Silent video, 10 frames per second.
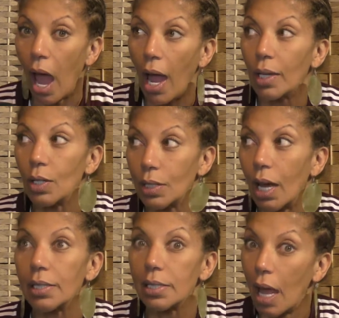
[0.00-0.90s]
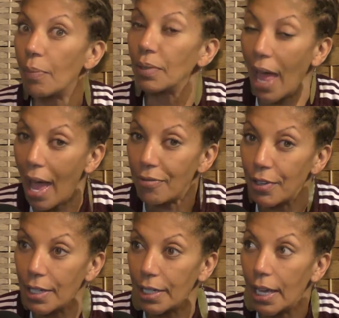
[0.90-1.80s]
could not stop
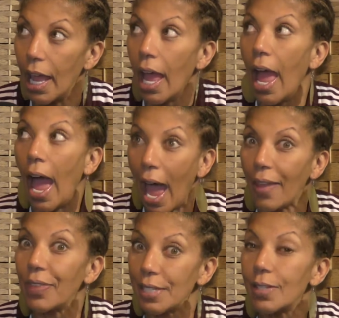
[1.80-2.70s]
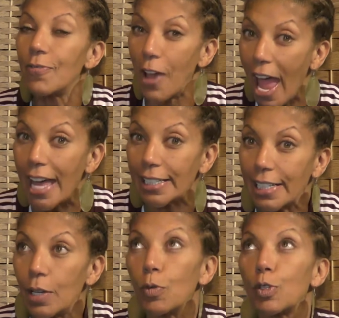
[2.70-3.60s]
laughing at this event, and
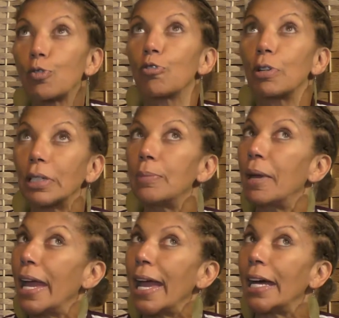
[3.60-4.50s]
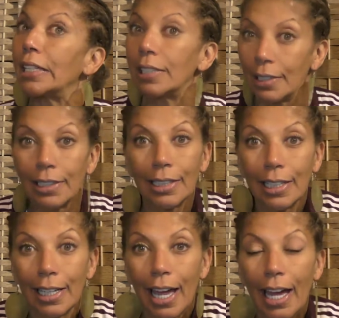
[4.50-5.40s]
it was really bad.
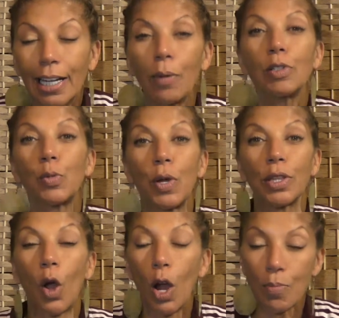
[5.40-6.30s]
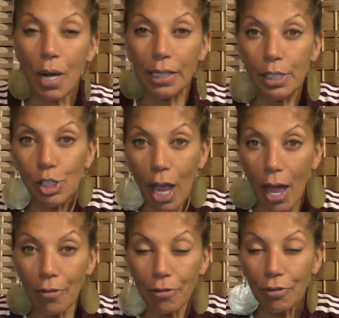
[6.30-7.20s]
And I was with our buddy
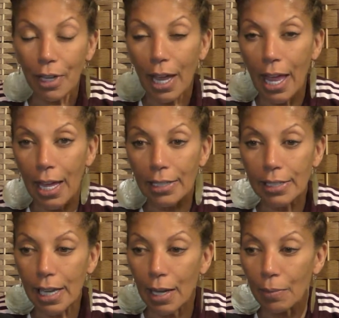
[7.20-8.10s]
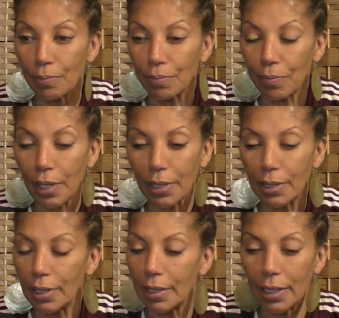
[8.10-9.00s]
Jeff, and
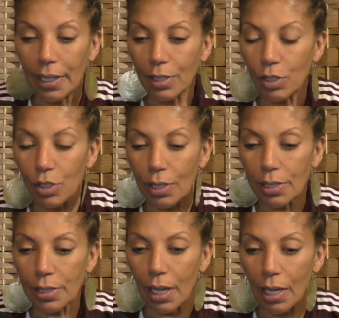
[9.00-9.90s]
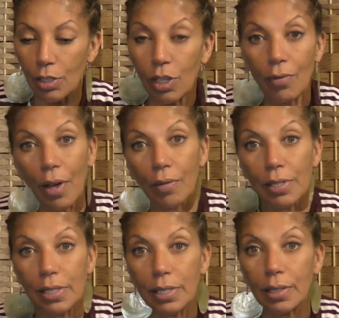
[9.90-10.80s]
it's just Jeff
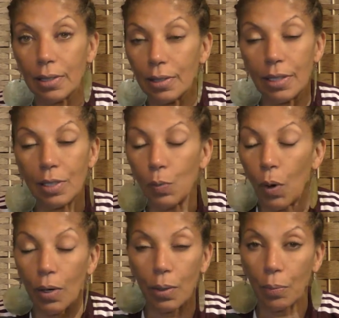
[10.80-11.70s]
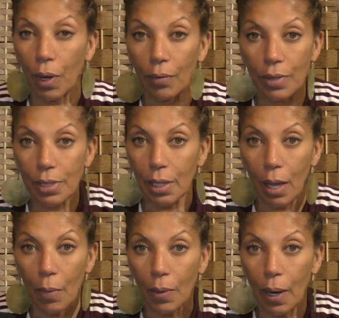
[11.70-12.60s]
Evans. He's part of the Breakfast
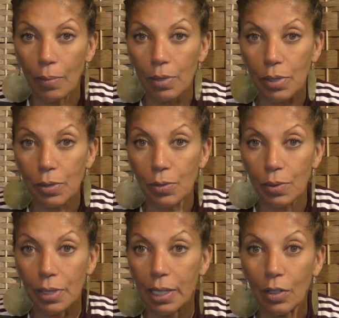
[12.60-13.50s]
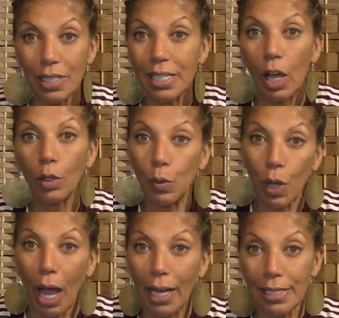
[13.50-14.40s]
Club, and I'm just here to tell you
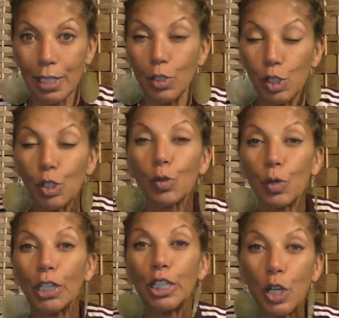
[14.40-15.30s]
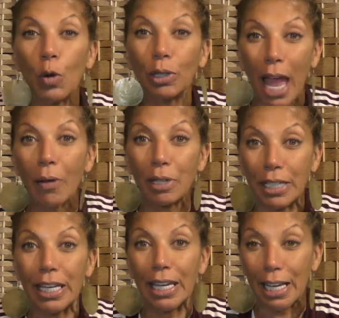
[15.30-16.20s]
guys that you should have really known Larry
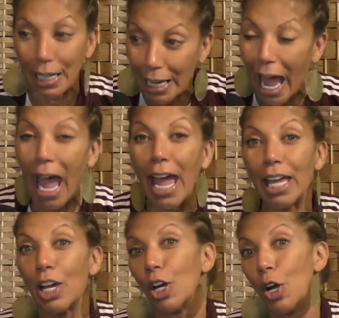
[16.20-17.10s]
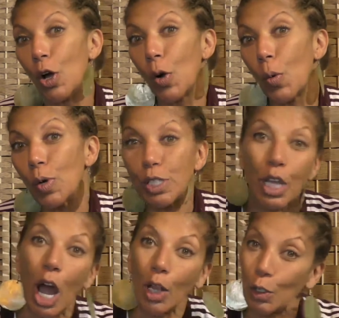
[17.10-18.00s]
King, a guy who was
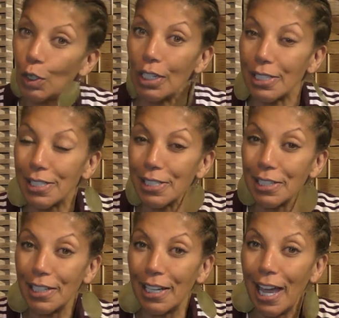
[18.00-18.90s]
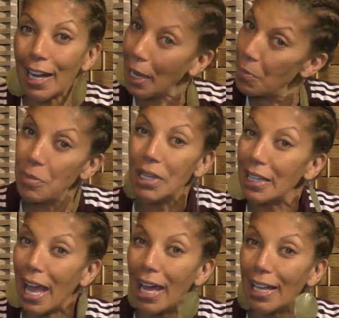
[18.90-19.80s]
colorless. And I mean
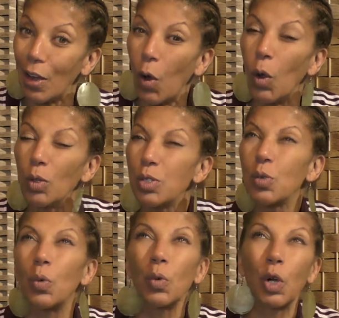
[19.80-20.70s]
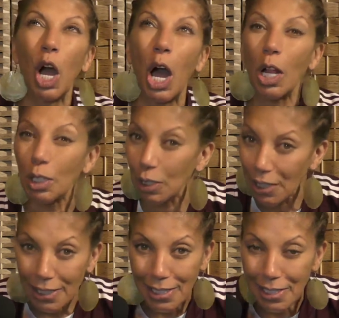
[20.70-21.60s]
that. Old school
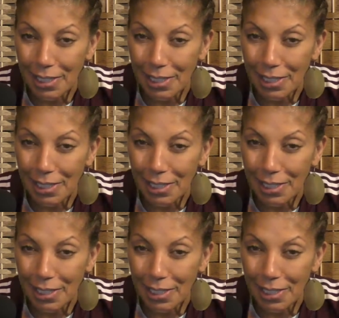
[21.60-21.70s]
colorless.